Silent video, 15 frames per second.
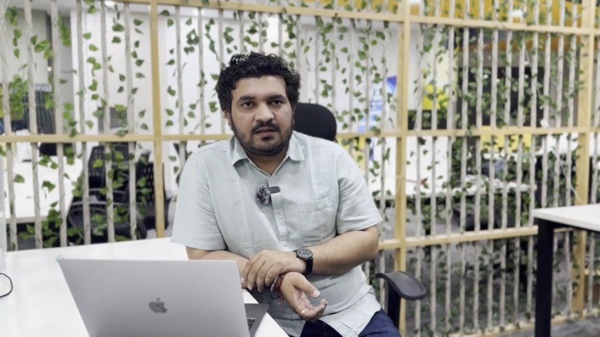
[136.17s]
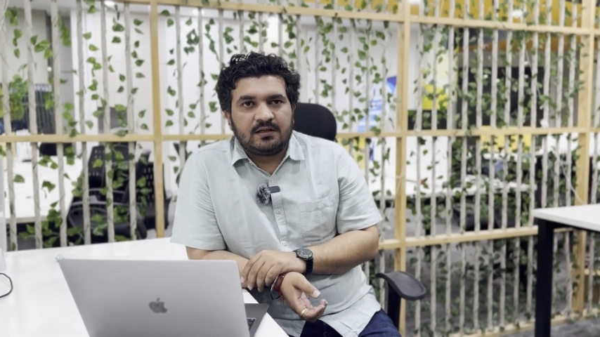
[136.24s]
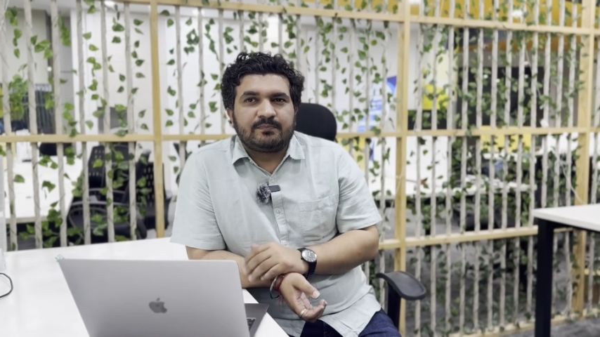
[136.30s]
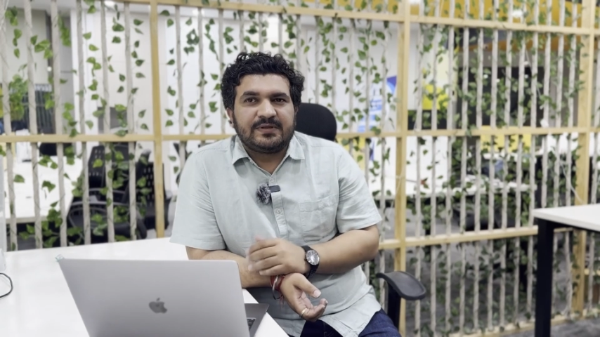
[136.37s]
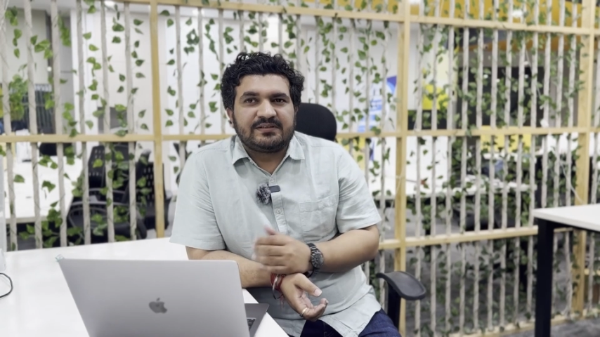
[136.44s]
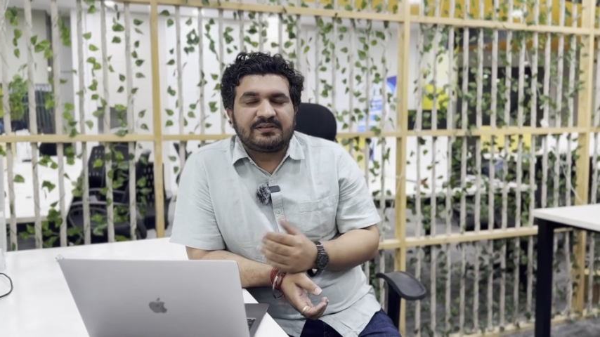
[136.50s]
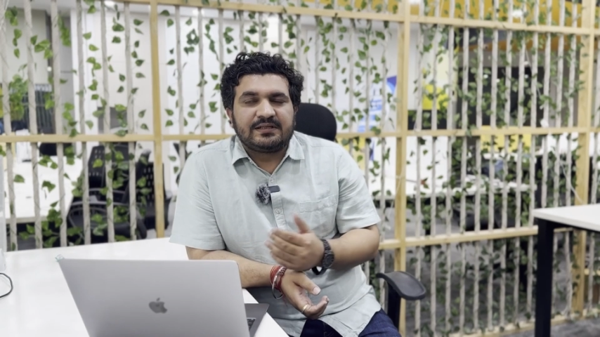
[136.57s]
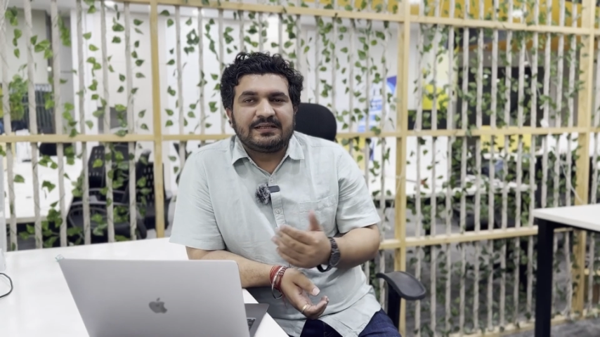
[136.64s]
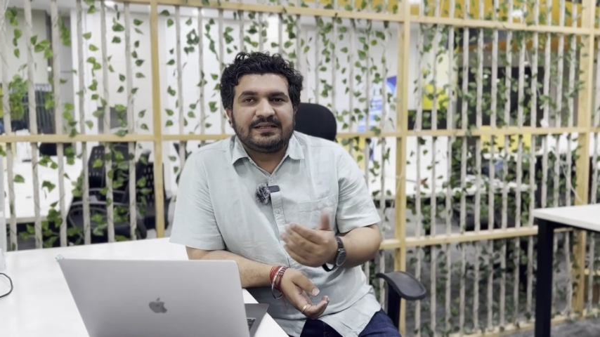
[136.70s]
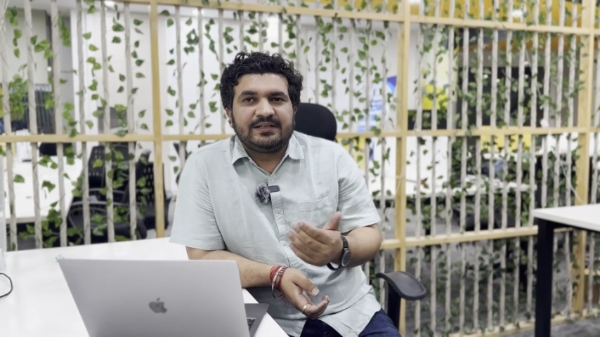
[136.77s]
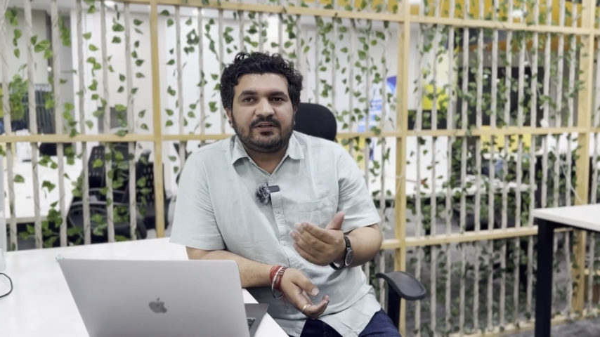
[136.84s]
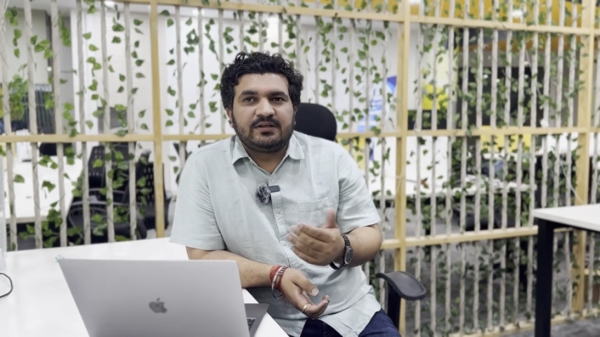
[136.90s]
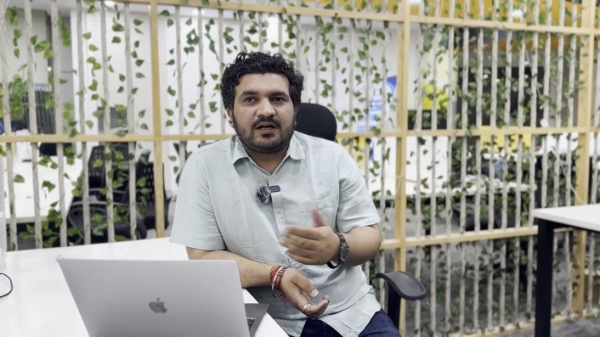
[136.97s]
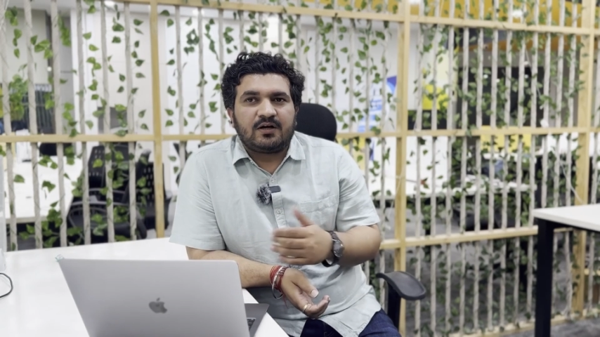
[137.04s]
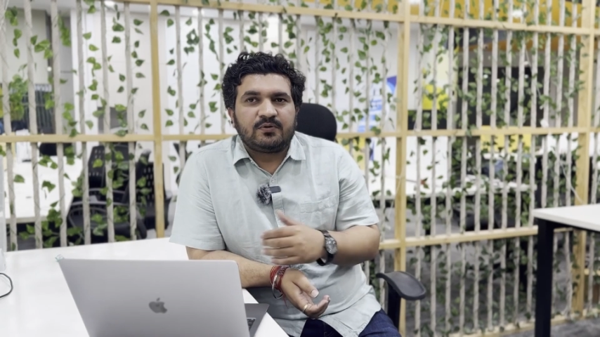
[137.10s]

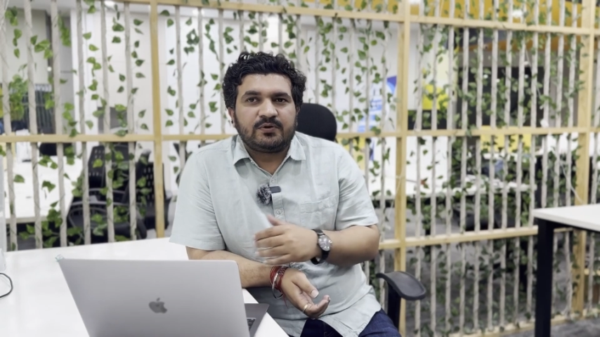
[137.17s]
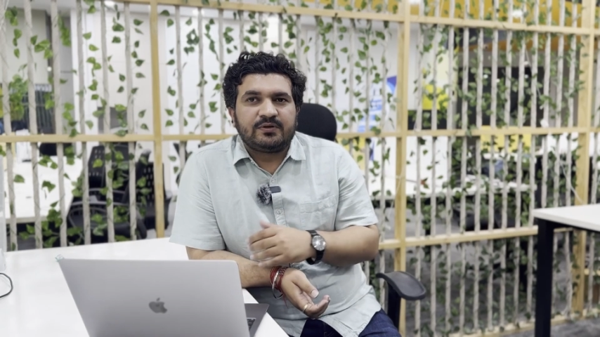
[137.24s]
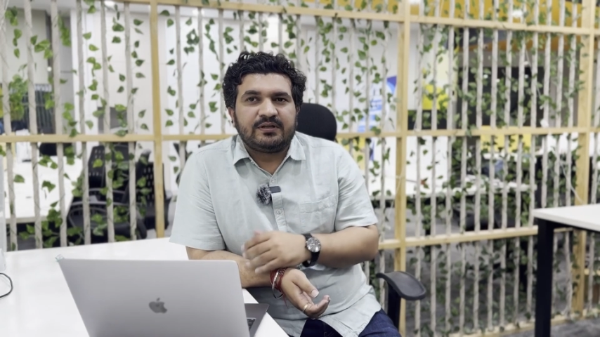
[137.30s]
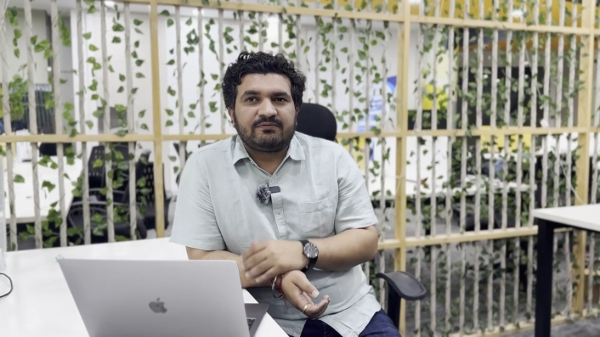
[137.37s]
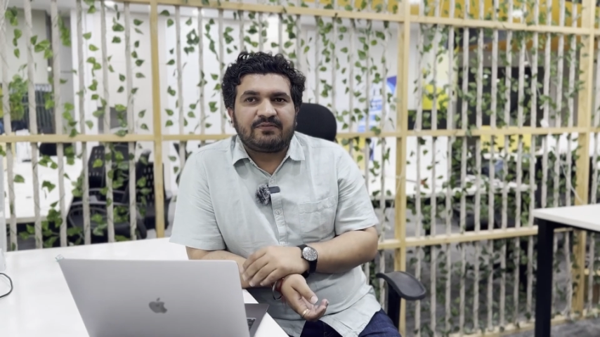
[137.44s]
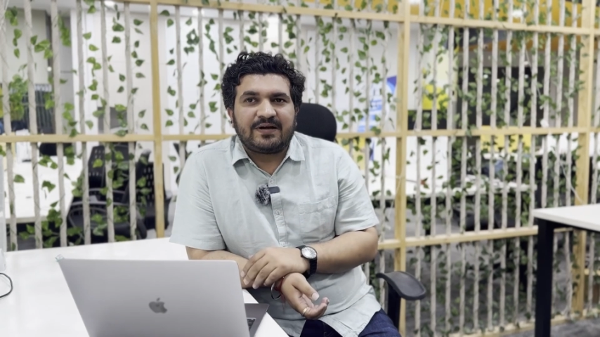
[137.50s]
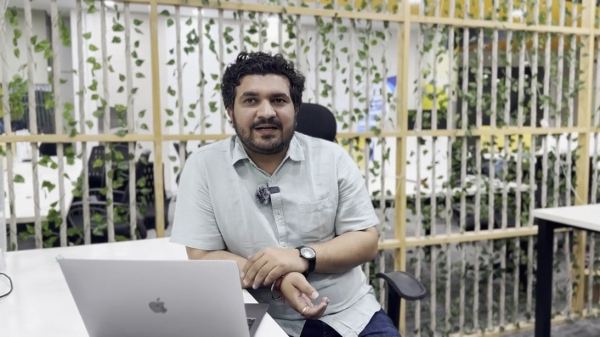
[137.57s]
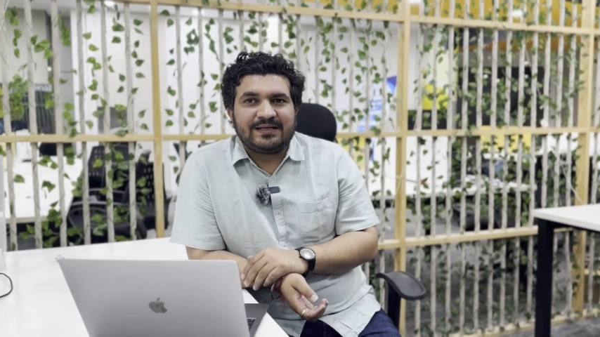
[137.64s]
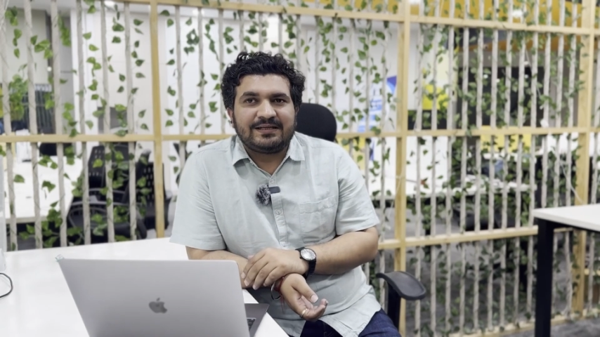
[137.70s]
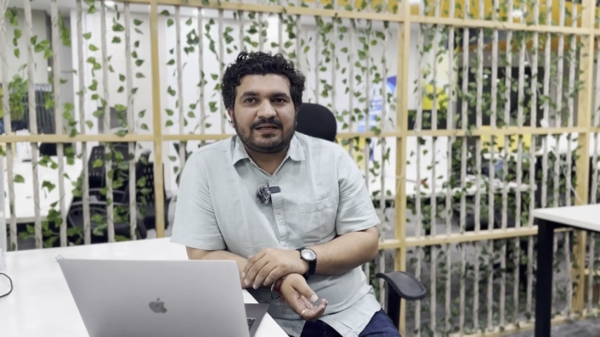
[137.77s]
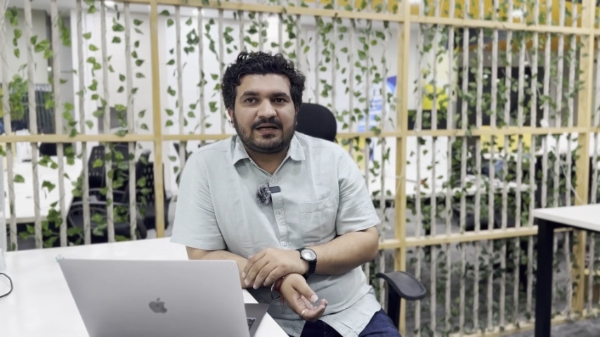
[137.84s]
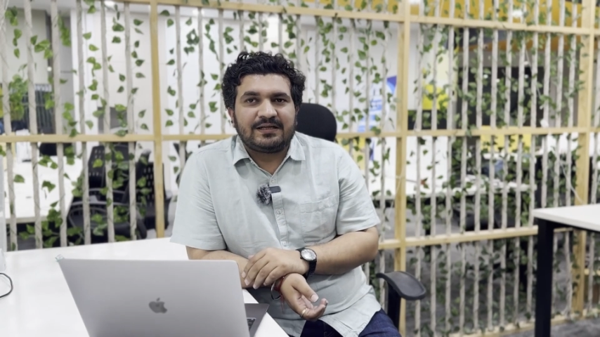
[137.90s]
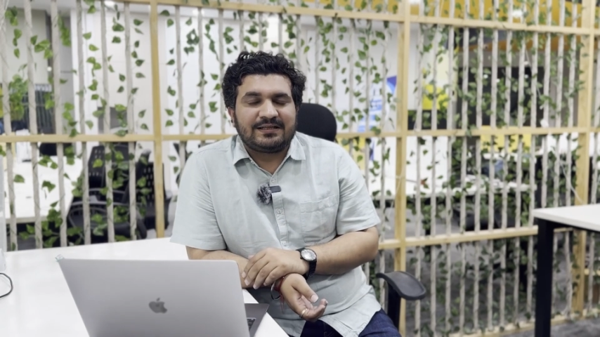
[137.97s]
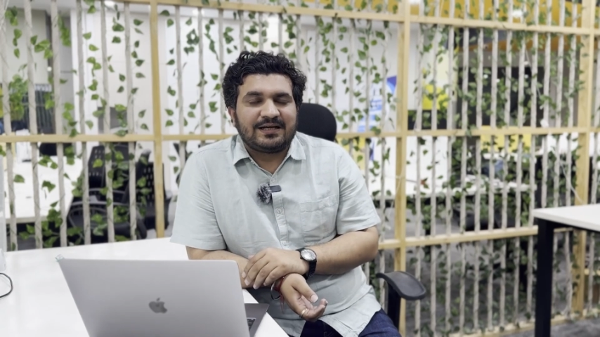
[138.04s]
Basically how you define a